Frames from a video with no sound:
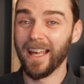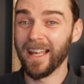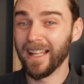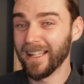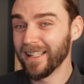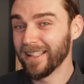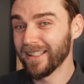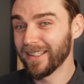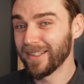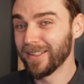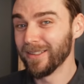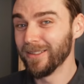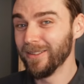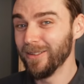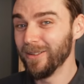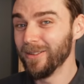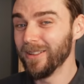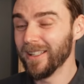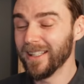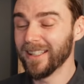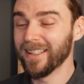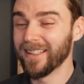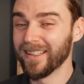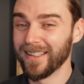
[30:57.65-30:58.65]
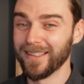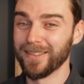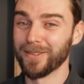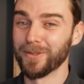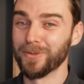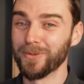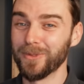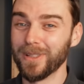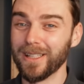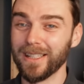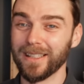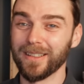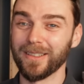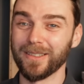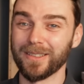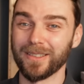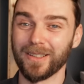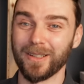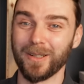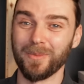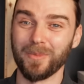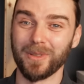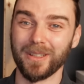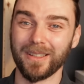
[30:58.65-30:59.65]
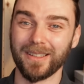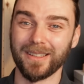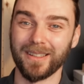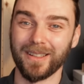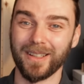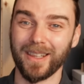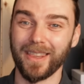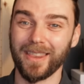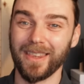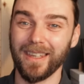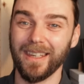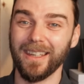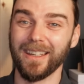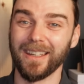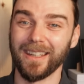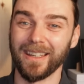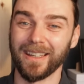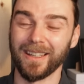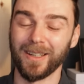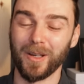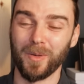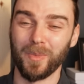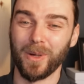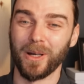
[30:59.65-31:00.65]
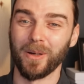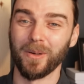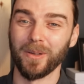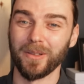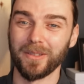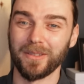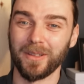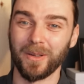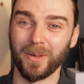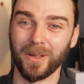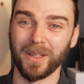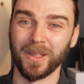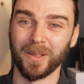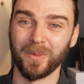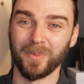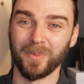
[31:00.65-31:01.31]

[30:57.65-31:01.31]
And the new year is a really good time to start thinking about sowing